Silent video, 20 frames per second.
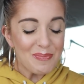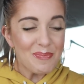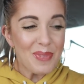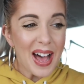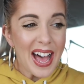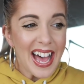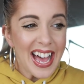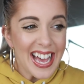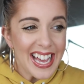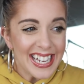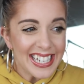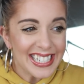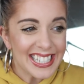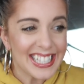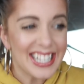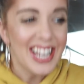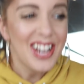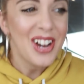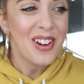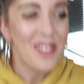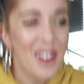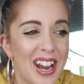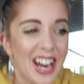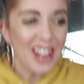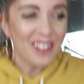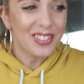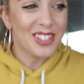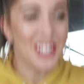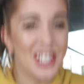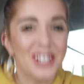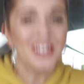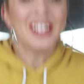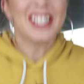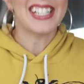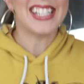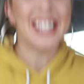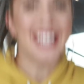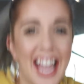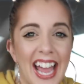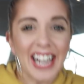But what I'm so
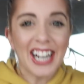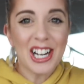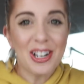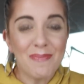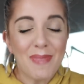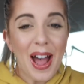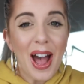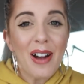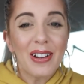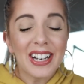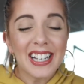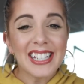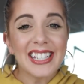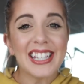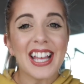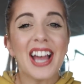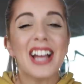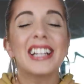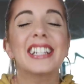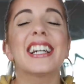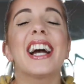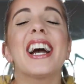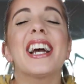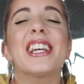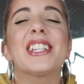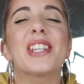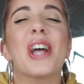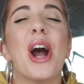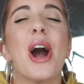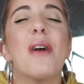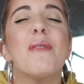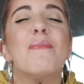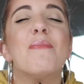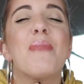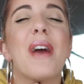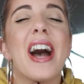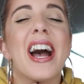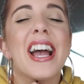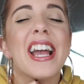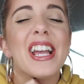excited about is that, guys,
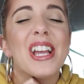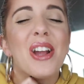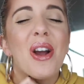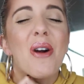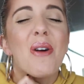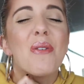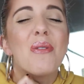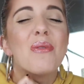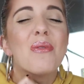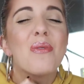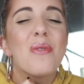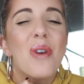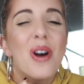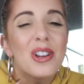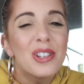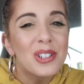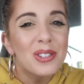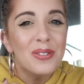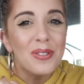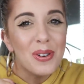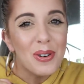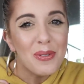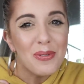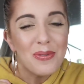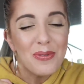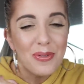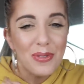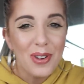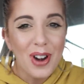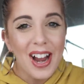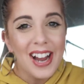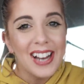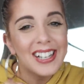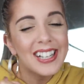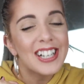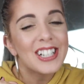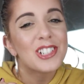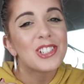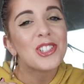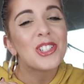my wonderful
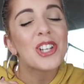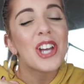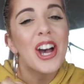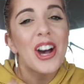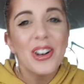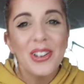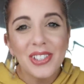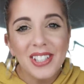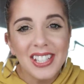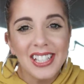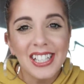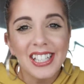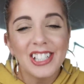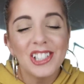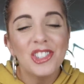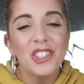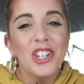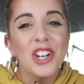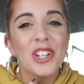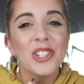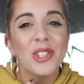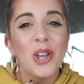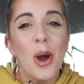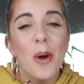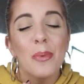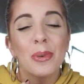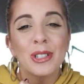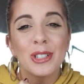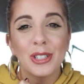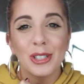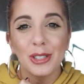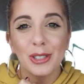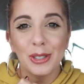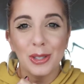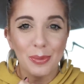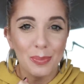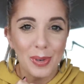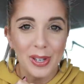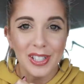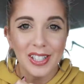friend Chelsea just opened her
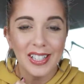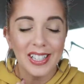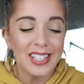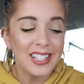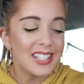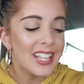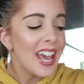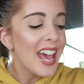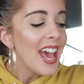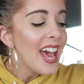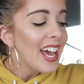new business.